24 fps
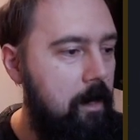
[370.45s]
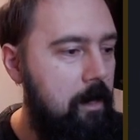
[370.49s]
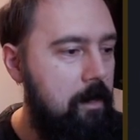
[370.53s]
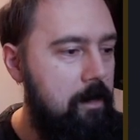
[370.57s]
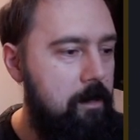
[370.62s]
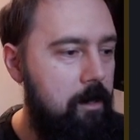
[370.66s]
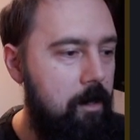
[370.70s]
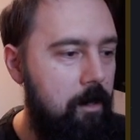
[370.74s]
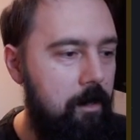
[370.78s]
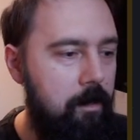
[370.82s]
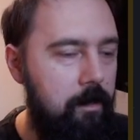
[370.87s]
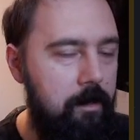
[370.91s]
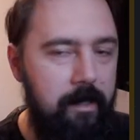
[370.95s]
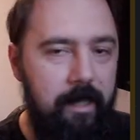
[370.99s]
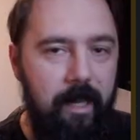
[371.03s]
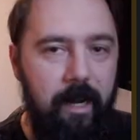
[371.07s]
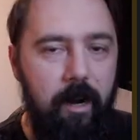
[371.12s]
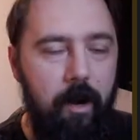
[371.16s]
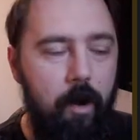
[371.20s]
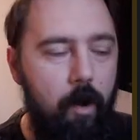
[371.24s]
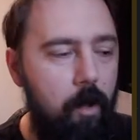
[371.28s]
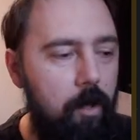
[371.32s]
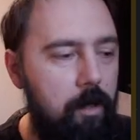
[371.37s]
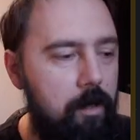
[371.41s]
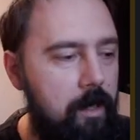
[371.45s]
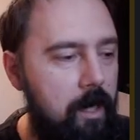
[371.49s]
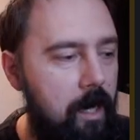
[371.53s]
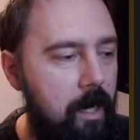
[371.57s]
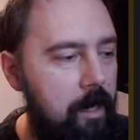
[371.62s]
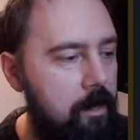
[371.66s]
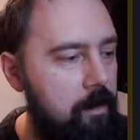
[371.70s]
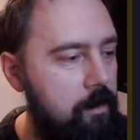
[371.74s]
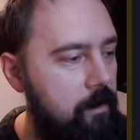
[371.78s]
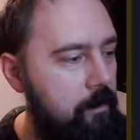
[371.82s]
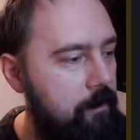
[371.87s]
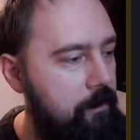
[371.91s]
So there are all
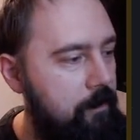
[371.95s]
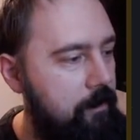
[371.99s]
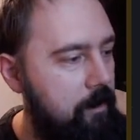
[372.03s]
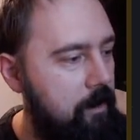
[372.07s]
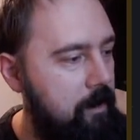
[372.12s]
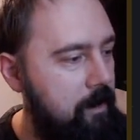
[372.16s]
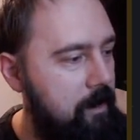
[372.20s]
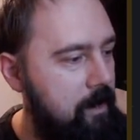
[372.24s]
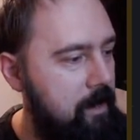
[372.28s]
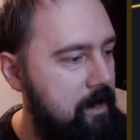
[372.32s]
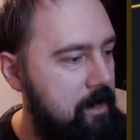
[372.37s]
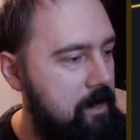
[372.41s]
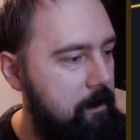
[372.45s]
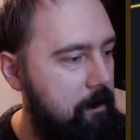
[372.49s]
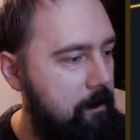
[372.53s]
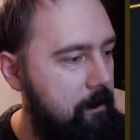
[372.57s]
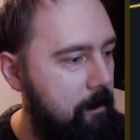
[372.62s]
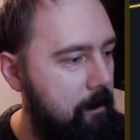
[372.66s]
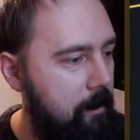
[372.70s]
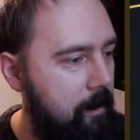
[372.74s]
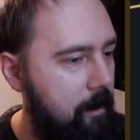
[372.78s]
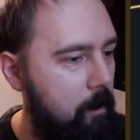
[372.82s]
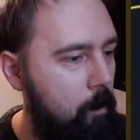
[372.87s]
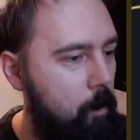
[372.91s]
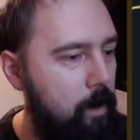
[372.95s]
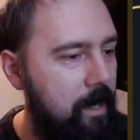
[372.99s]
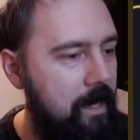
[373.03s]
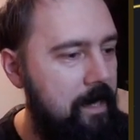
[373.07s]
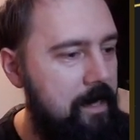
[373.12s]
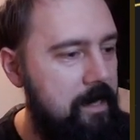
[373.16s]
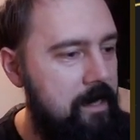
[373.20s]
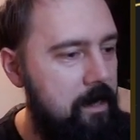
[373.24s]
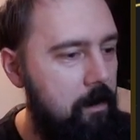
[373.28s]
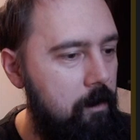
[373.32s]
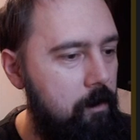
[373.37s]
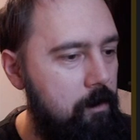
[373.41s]
kind of these
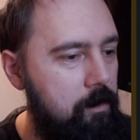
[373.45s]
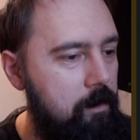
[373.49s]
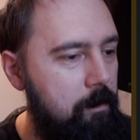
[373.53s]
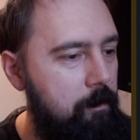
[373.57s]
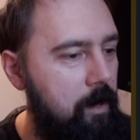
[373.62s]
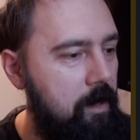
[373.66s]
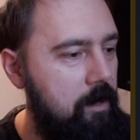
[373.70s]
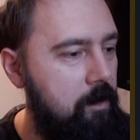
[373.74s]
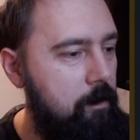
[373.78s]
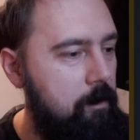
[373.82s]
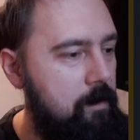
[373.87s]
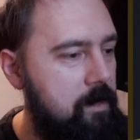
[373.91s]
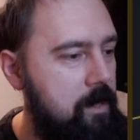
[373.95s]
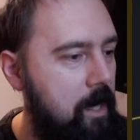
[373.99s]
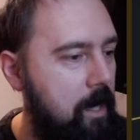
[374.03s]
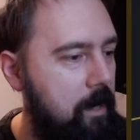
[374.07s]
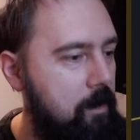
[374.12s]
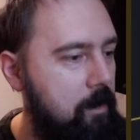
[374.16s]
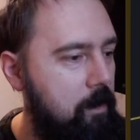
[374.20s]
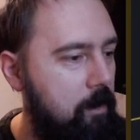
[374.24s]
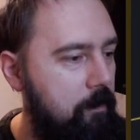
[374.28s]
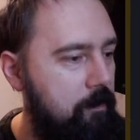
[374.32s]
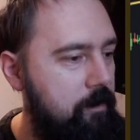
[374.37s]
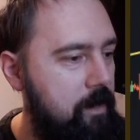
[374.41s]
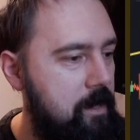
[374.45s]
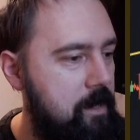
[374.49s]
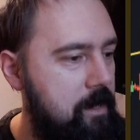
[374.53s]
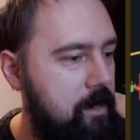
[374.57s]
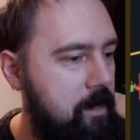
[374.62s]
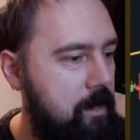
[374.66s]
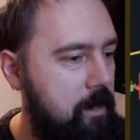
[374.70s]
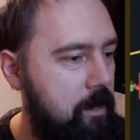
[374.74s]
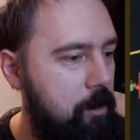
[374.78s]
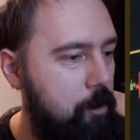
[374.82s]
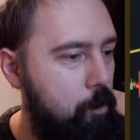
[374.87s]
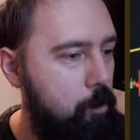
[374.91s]
wicks on the bottom side of
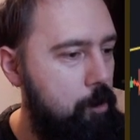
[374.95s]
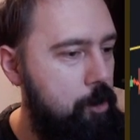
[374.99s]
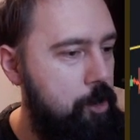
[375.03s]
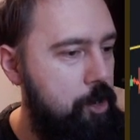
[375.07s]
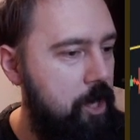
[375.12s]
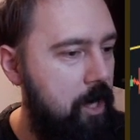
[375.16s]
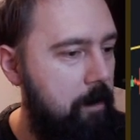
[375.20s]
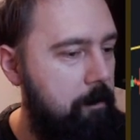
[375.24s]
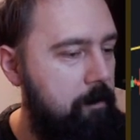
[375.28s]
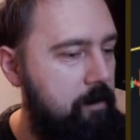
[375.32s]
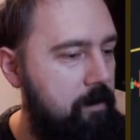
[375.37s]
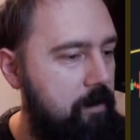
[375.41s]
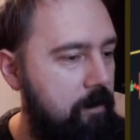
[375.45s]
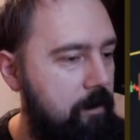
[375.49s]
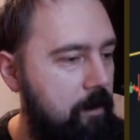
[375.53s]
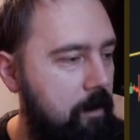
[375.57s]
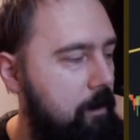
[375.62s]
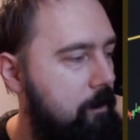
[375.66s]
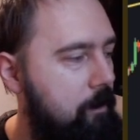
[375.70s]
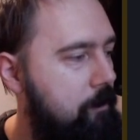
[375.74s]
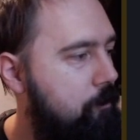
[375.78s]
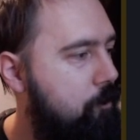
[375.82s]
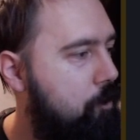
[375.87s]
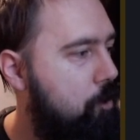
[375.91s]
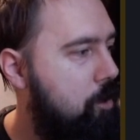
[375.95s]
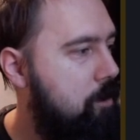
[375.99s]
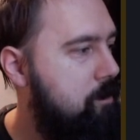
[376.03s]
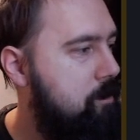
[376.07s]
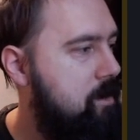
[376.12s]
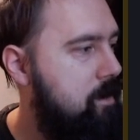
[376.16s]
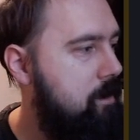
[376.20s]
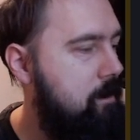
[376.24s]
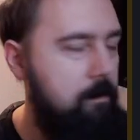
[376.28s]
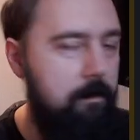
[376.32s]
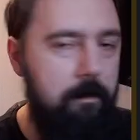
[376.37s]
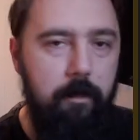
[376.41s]
these U-shaped
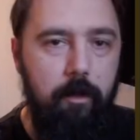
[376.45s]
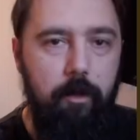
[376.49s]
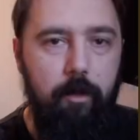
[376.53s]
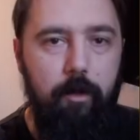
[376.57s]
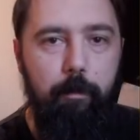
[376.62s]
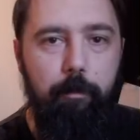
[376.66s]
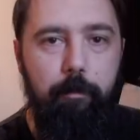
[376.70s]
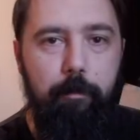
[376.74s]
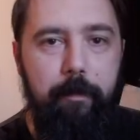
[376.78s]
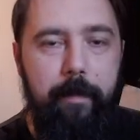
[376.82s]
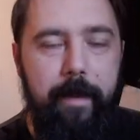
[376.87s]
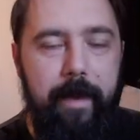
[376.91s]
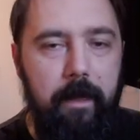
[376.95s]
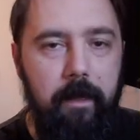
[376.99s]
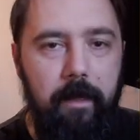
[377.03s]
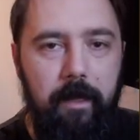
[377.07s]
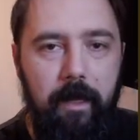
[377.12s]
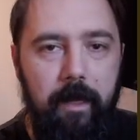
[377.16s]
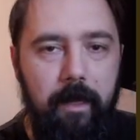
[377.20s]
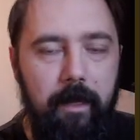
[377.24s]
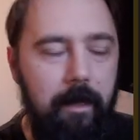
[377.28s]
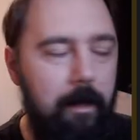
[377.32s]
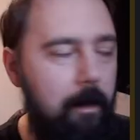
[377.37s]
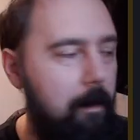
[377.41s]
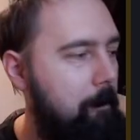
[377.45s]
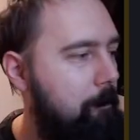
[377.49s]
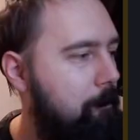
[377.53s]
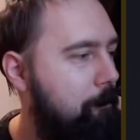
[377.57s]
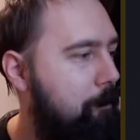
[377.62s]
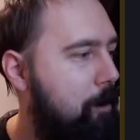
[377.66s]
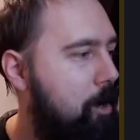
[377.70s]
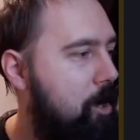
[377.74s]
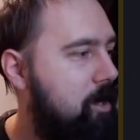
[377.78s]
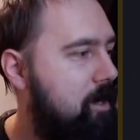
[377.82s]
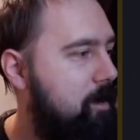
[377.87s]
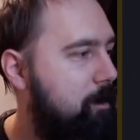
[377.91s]
forms or
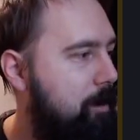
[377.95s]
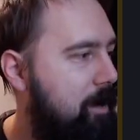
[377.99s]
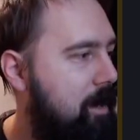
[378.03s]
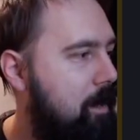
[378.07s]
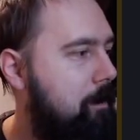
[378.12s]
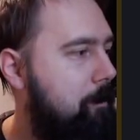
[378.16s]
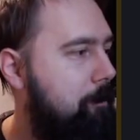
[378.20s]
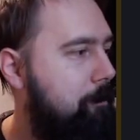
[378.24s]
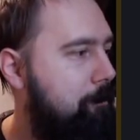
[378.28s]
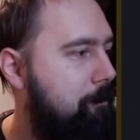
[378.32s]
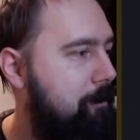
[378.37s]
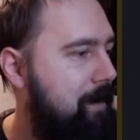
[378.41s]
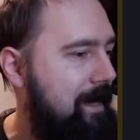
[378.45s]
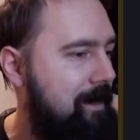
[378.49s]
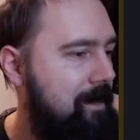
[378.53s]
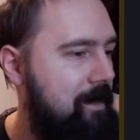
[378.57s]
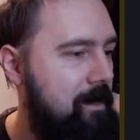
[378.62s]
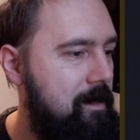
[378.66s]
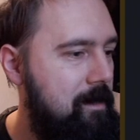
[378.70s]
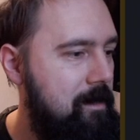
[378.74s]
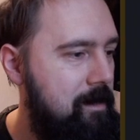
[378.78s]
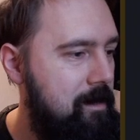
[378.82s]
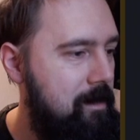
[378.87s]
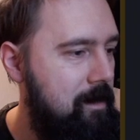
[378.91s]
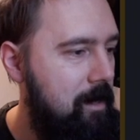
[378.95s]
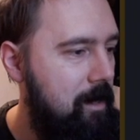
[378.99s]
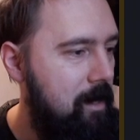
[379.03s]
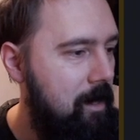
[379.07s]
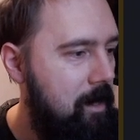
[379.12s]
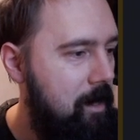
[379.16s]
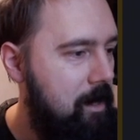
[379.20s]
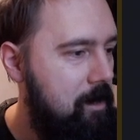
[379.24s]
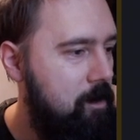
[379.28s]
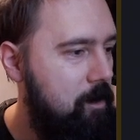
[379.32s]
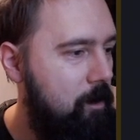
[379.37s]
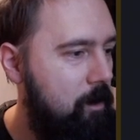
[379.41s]
bar patterns,
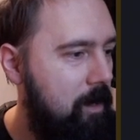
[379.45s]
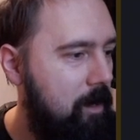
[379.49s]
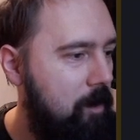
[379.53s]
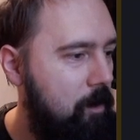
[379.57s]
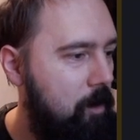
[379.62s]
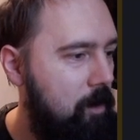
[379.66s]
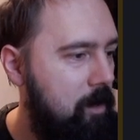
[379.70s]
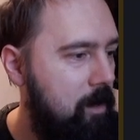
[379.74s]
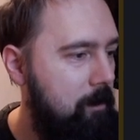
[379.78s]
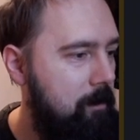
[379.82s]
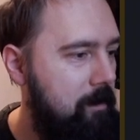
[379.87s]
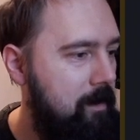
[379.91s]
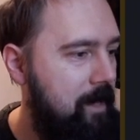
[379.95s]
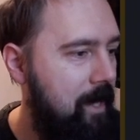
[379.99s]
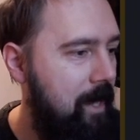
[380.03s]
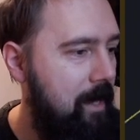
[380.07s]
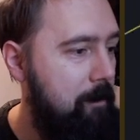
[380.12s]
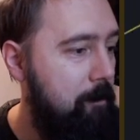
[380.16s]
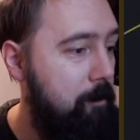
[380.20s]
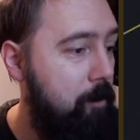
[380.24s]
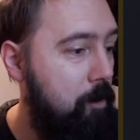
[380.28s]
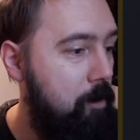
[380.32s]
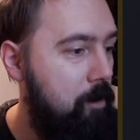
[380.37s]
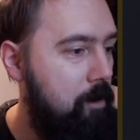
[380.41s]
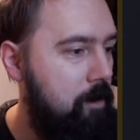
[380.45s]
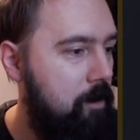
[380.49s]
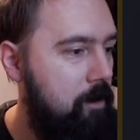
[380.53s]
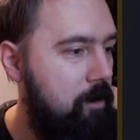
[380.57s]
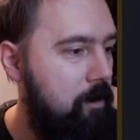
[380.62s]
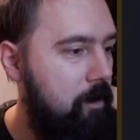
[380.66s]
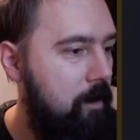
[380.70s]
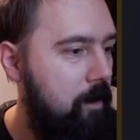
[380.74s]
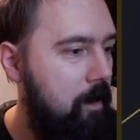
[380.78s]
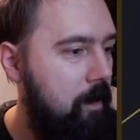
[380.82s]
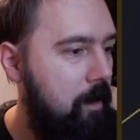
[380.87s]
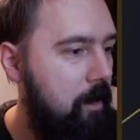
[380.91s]
as you want to call them. They're important.